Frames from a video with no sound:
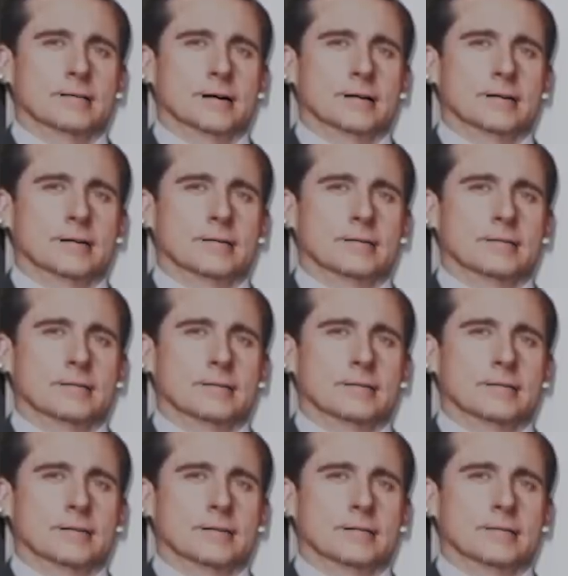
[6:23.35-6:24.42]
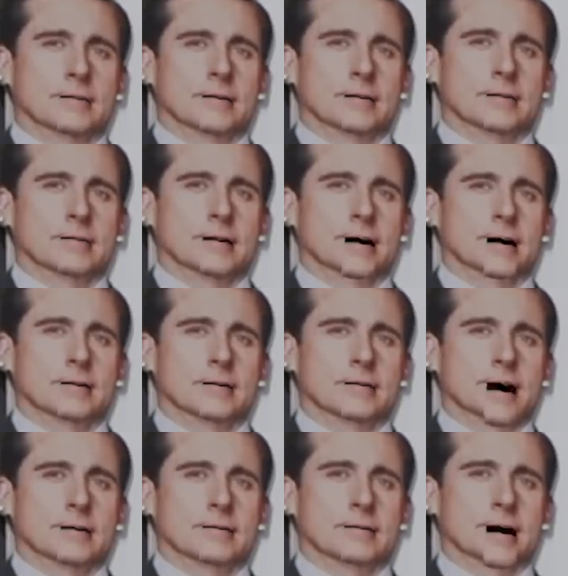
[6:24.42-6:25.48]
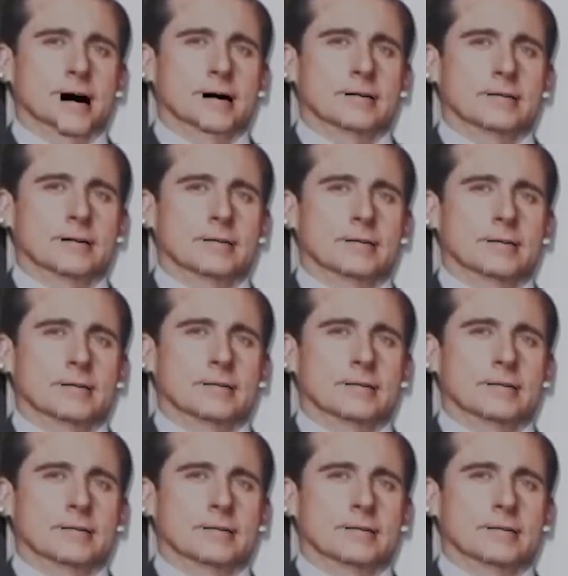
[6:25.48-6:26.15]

Okay. So that's the back.